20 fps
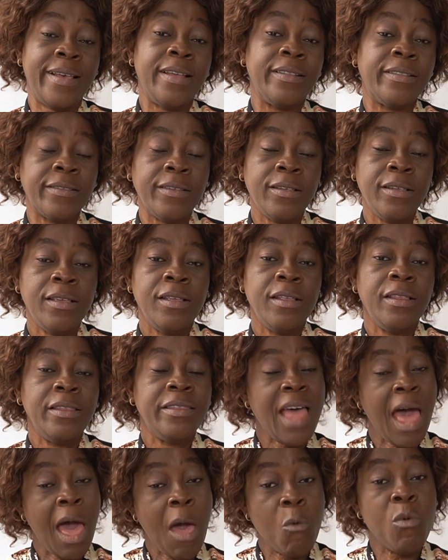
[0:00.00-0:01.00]
set
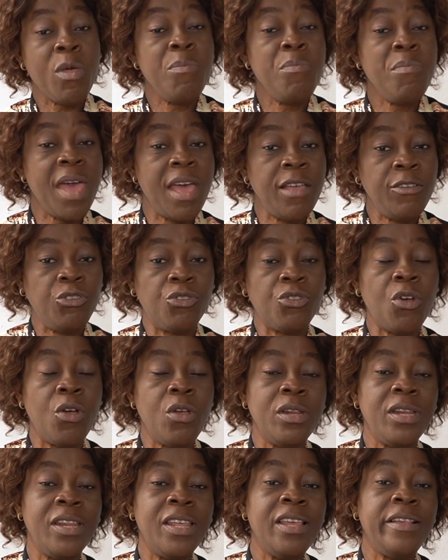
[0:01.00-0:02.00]
that we
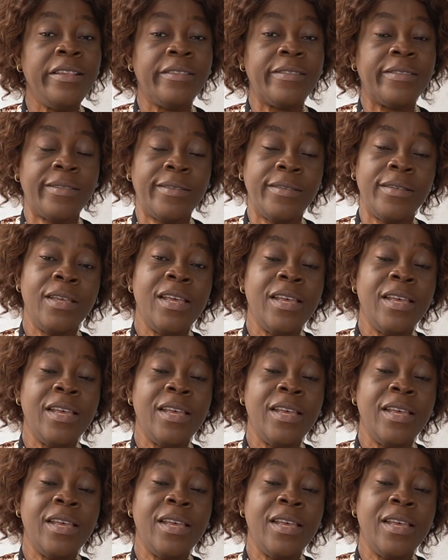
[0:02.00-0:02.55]
mention is